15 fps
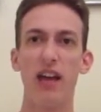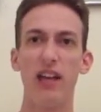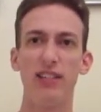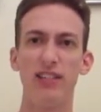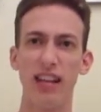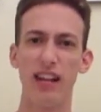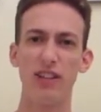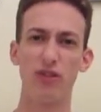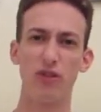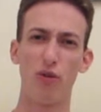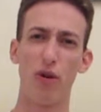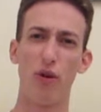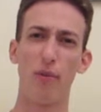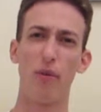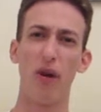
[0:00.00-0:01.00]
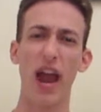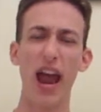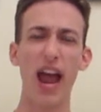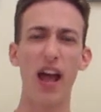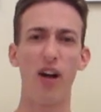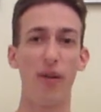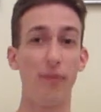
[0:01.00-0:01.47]
Sandstorm, or
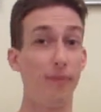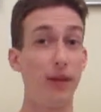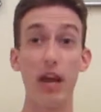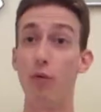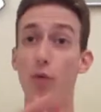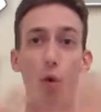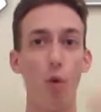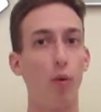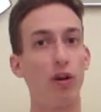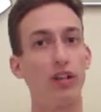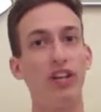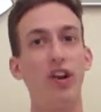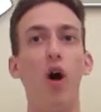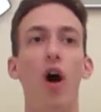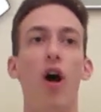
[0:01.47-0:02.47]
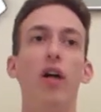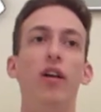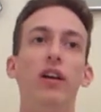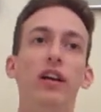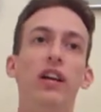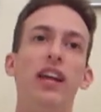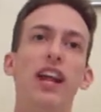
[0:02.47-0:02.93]
Hail, it won't work at
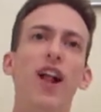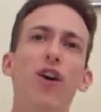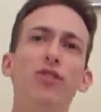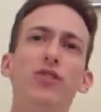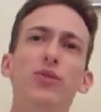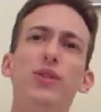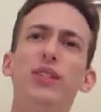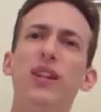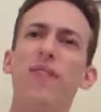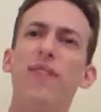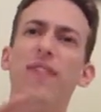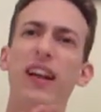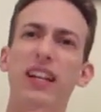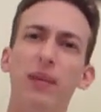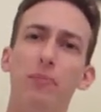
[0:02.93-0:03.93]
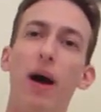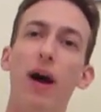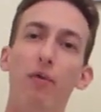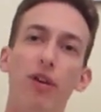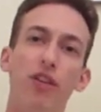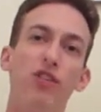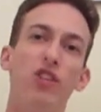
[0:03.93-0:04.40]
all. It also isn't affected
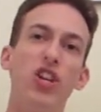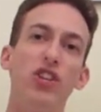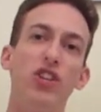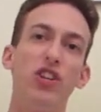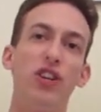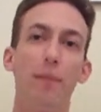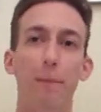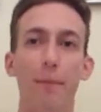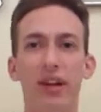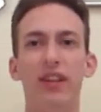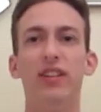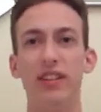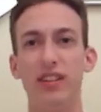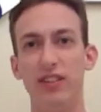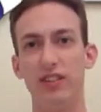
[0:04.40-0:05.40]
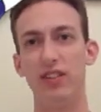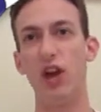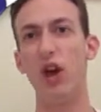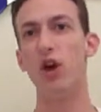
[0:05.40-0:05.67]
by weather-changing abilities.